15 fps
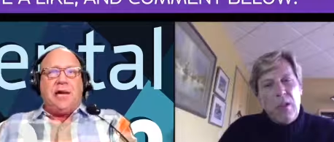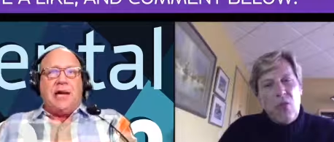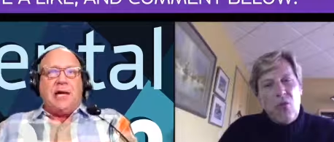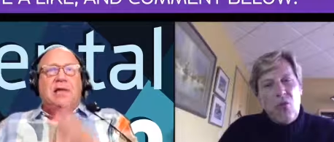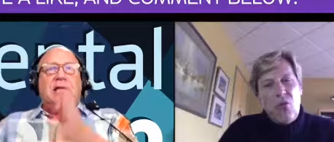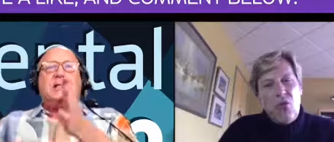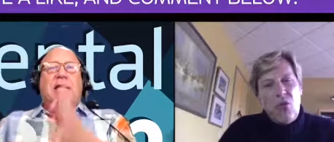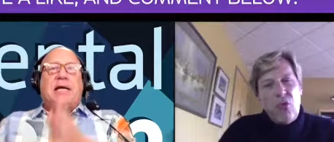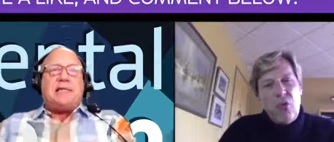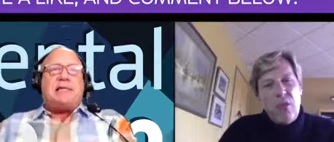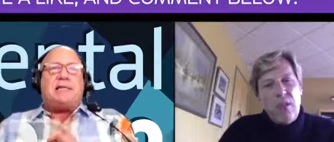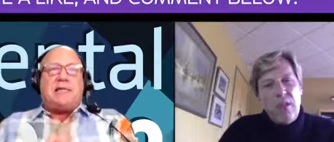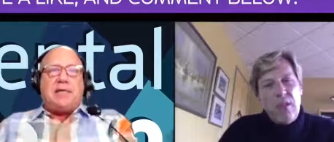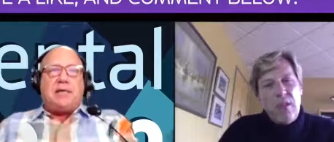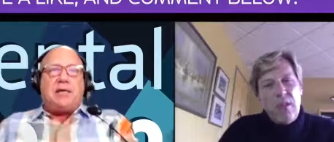Speaker 1: unless I
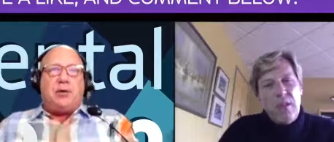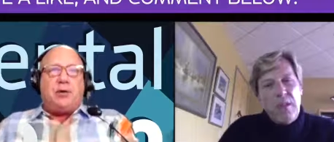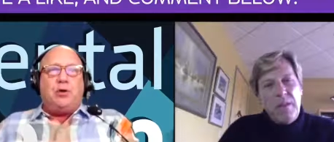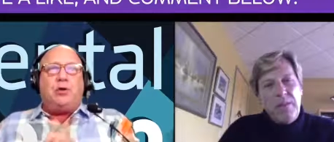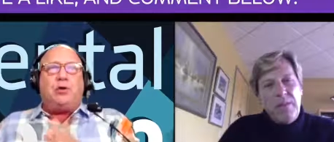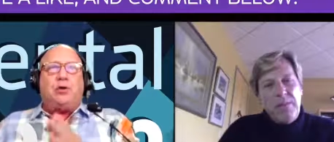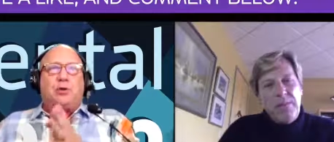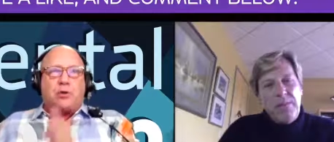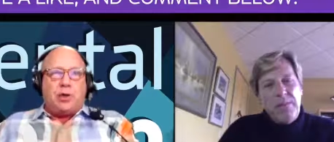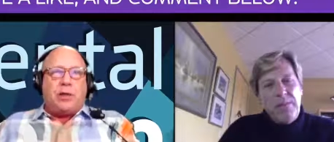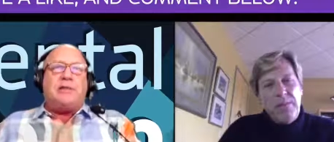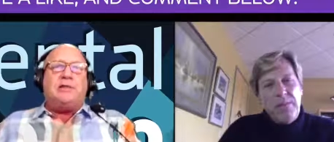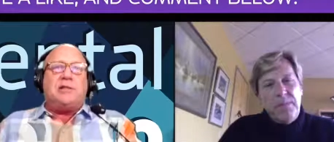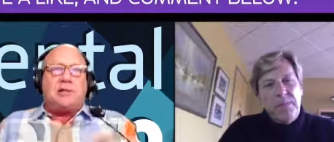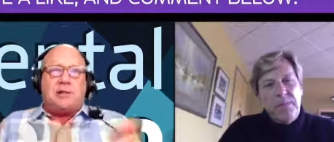see who you're
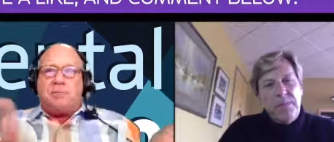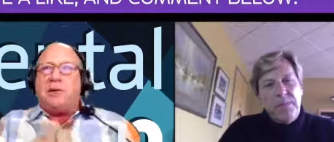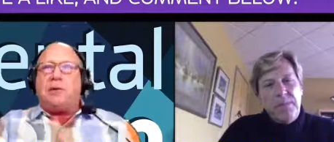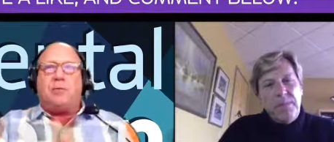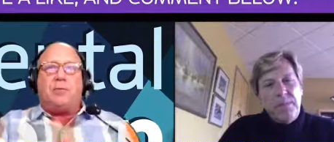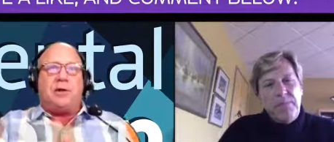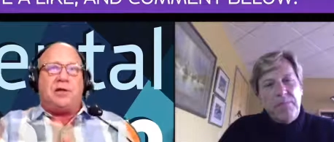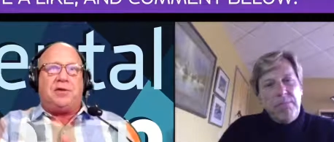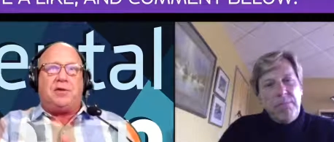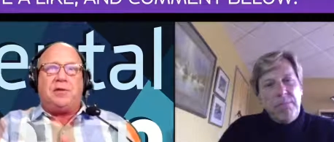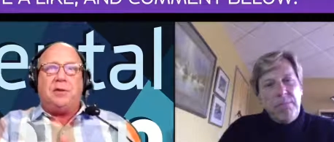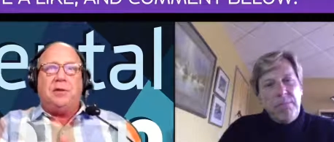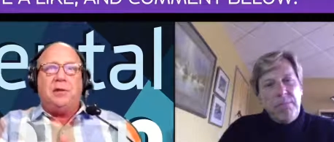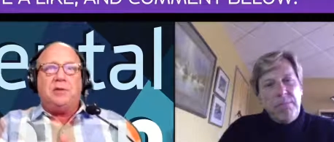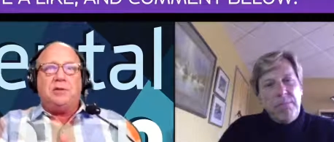trading spit with."
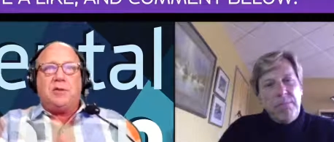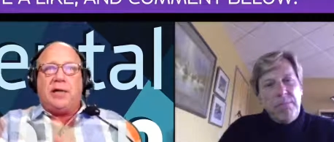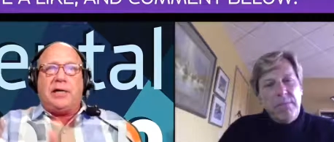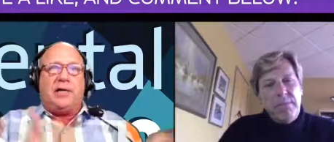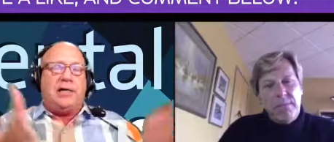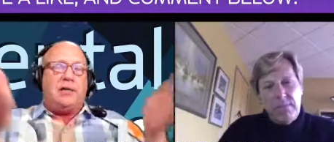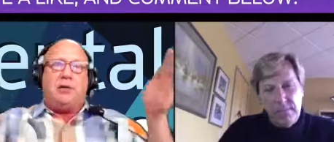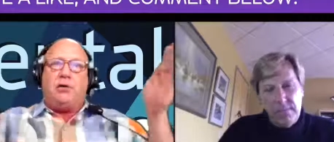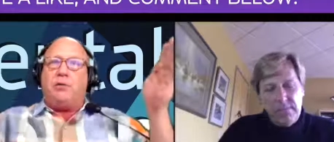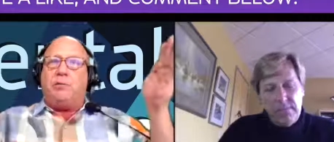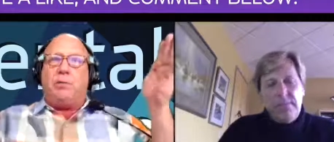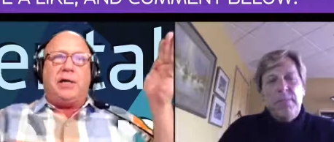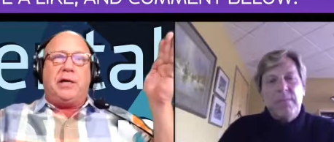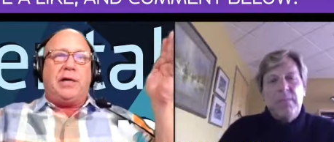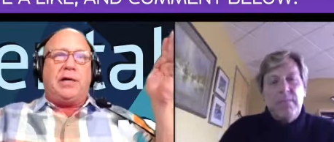So I need you to
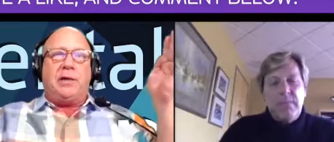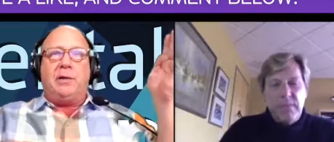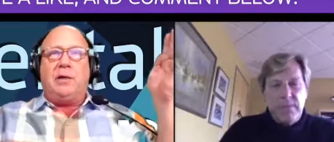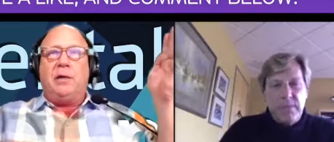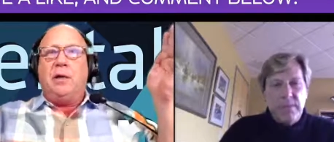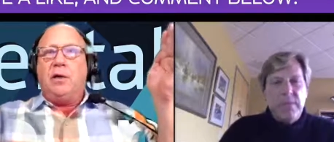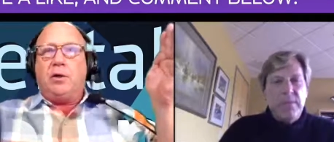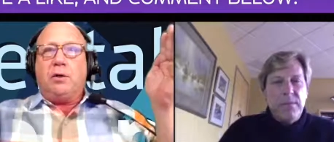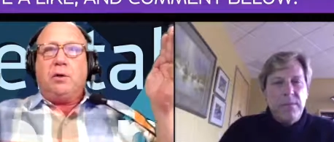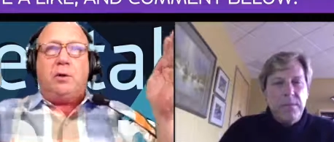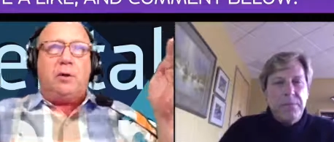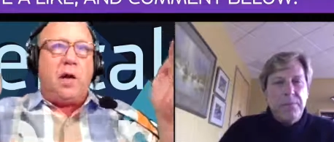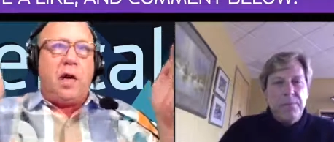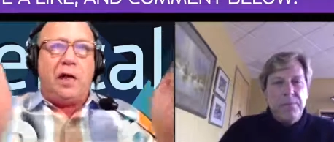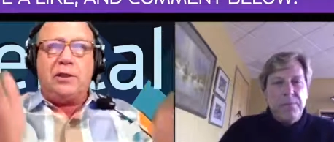bring in
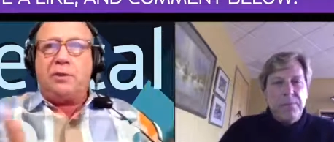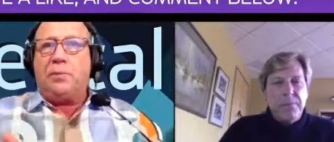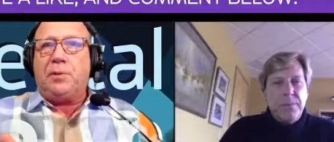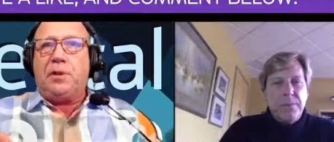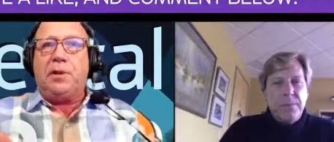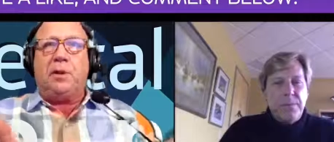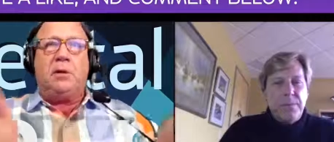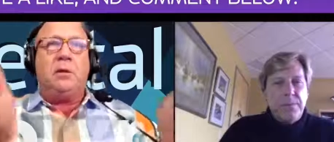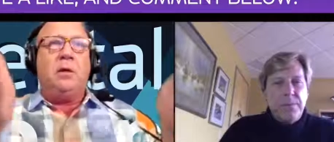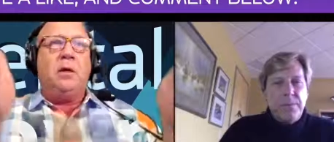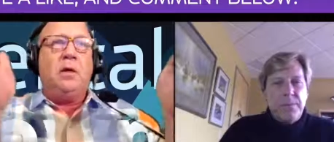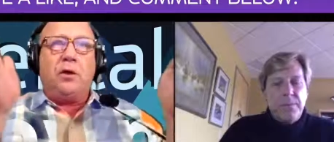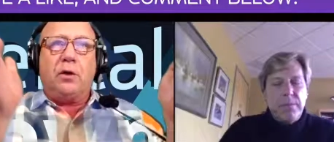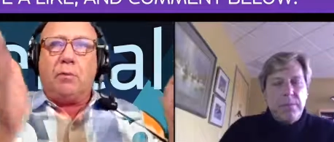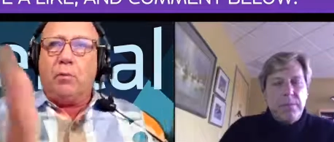your husband,
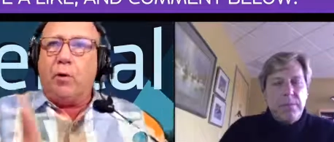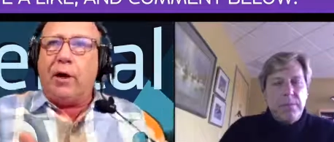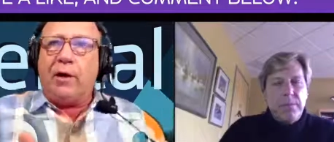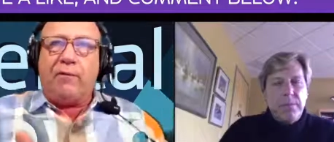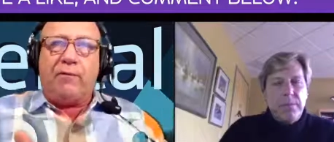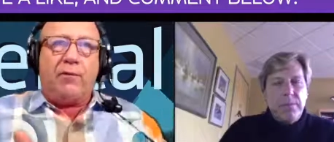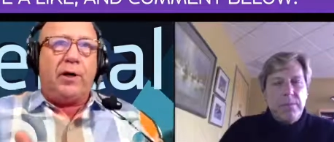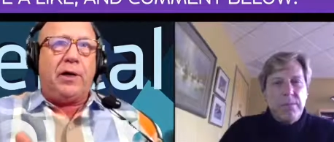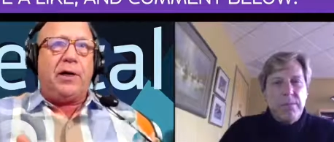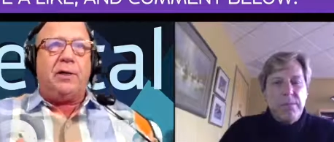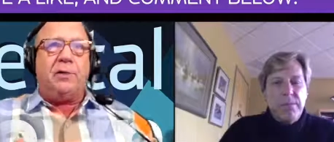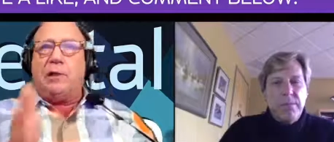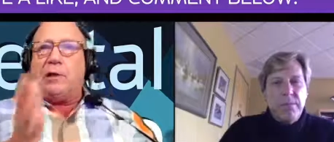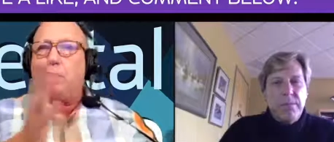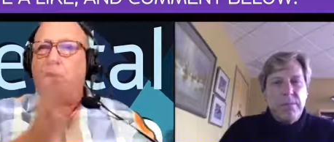your
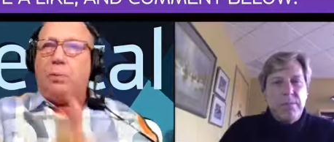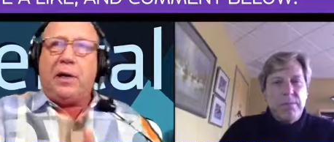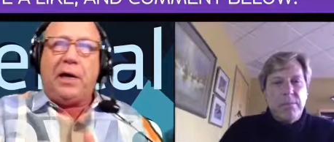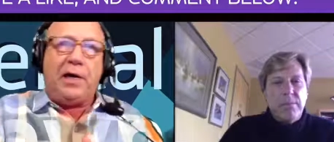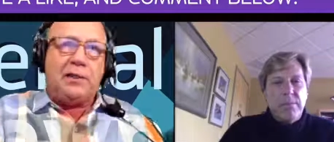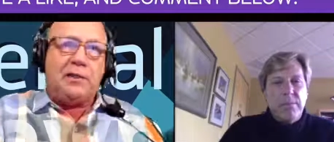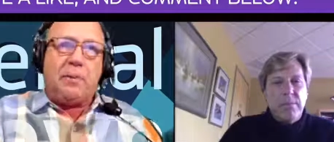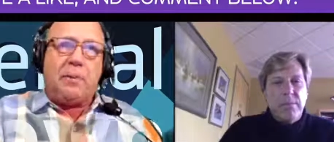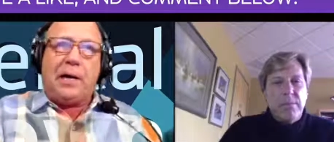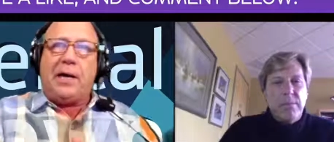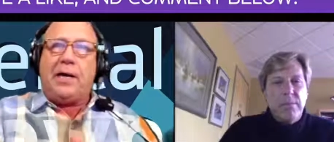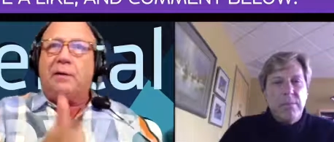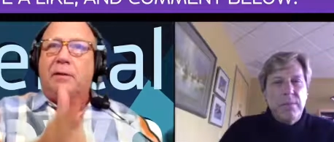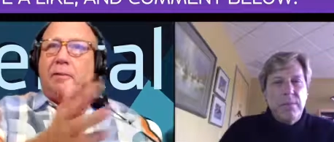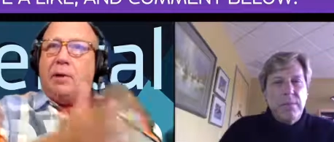boyfriend, the UPS
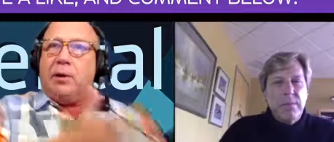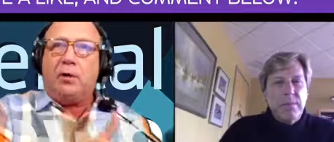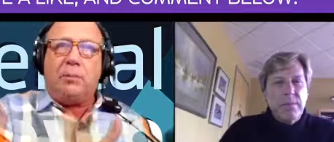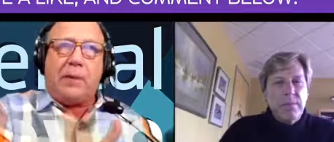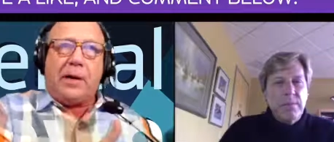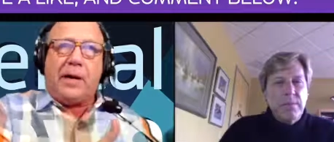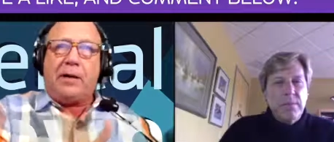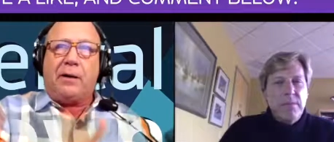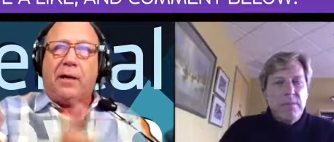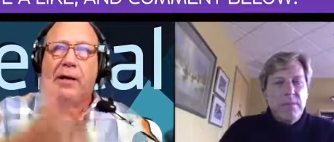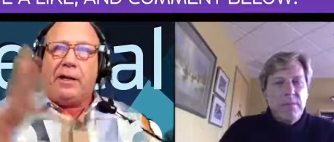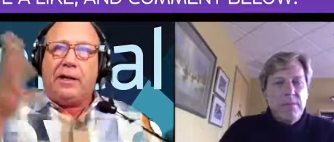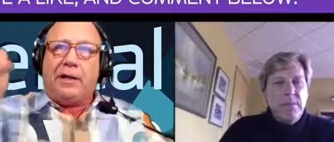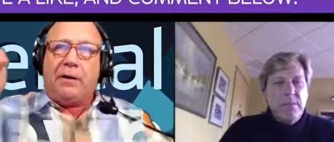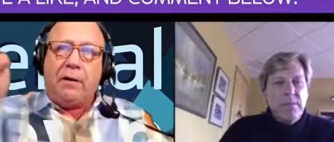man, the milkman. I
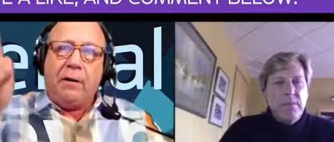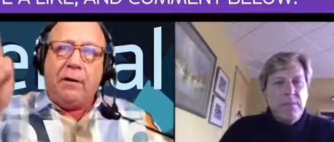need